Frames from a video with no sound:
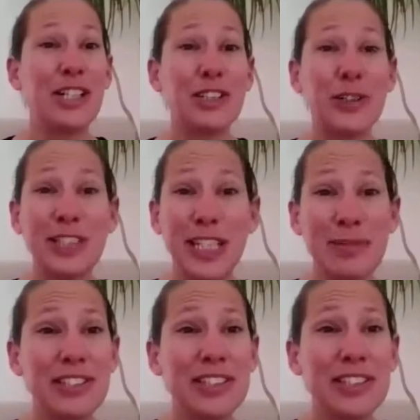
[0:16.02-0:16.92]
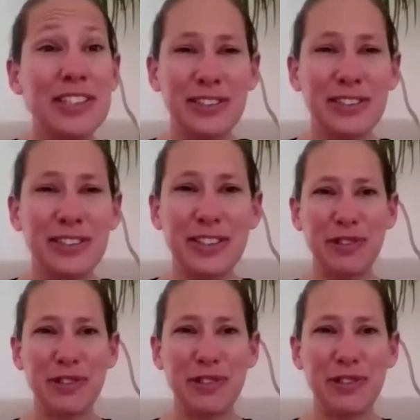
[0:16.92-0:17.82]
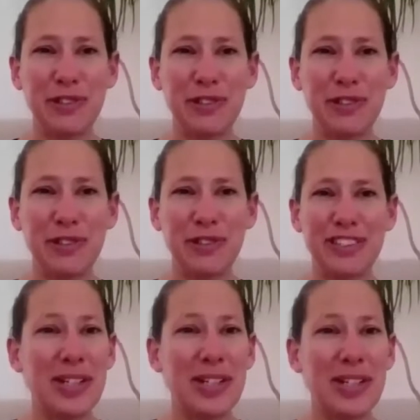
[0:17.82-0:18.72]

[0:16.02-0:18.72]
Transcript: Storytime is here to give voice to anyone.